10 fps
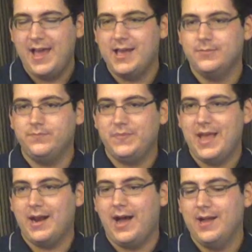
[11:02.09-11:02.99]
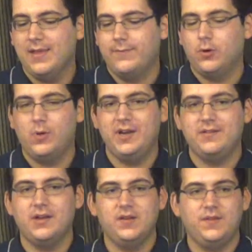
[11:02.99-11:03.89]
And at a high level, what
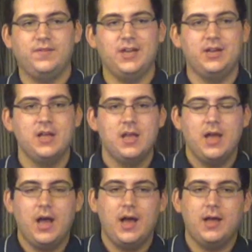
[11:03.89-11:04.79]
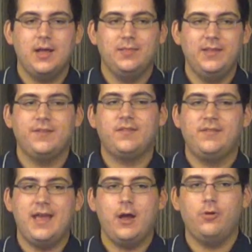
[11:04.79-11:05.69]
it does is it
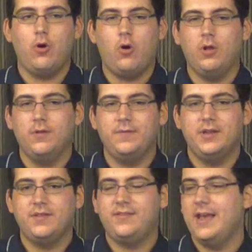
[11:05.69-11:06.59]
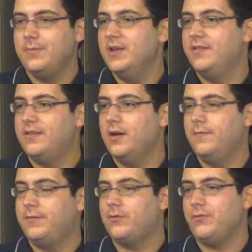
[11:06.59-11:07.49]
lists out all of the segments
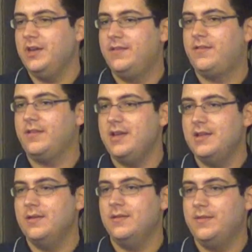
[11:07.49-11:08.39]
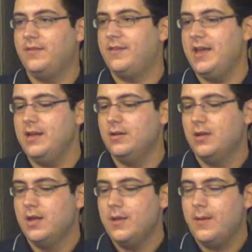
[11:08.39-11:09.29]
of streets in the state,
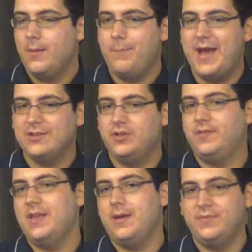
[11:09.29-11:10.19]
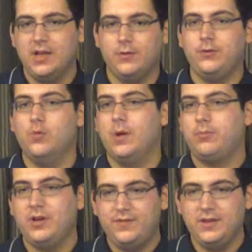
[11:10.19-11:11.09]
matches them, tells you
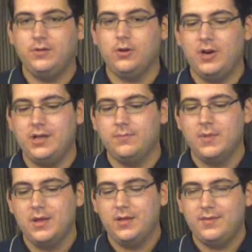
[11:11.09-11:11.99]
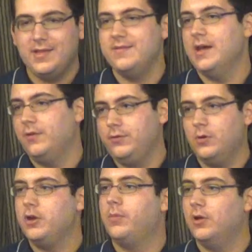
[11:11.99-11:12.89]
what precinct you're in, then tells you
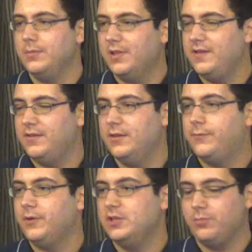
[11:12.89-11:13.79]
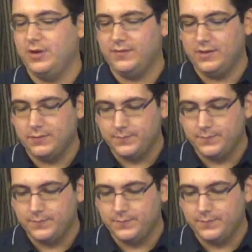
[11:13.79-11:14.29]
what your polling place is for each precinct.